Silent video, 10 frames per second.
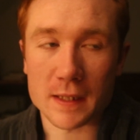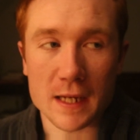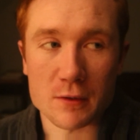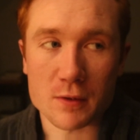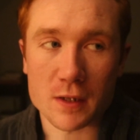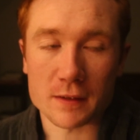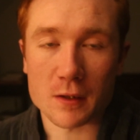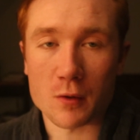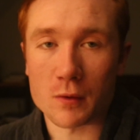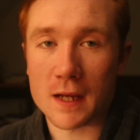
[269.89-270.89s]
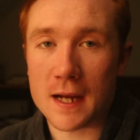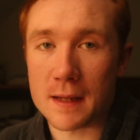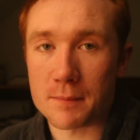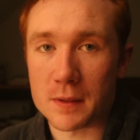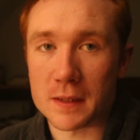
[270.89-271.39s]
Yeah, you cut the whole
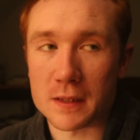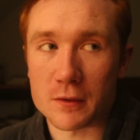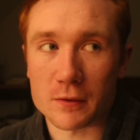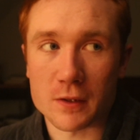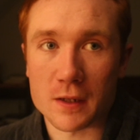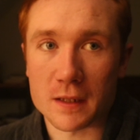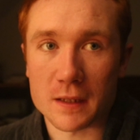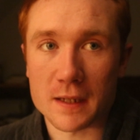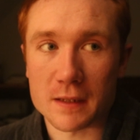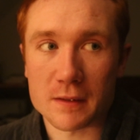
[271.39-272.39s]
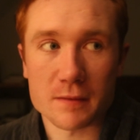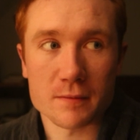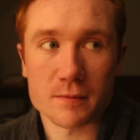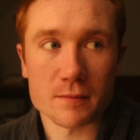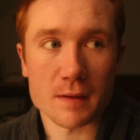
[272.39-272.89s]
line, but then you're done in like
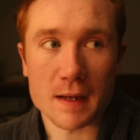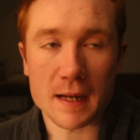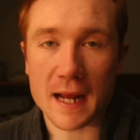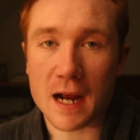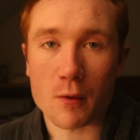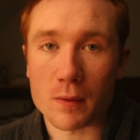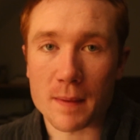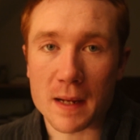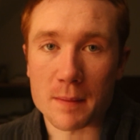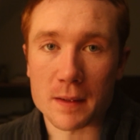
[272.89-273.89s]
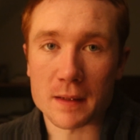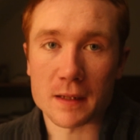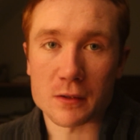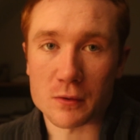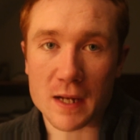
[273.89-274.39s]
an hour maybe, and
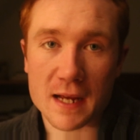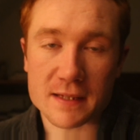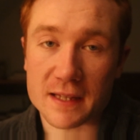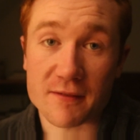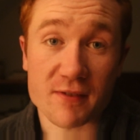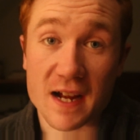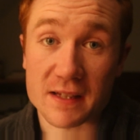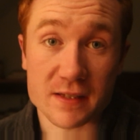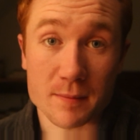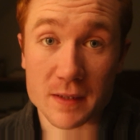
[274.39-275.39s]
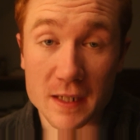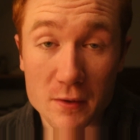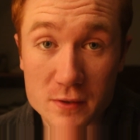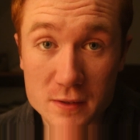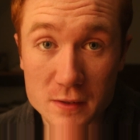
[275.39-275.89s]
then you guys have to find something
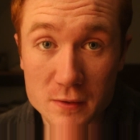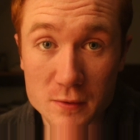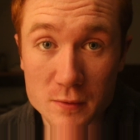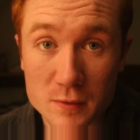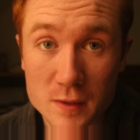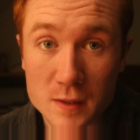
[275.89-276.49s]
else to do,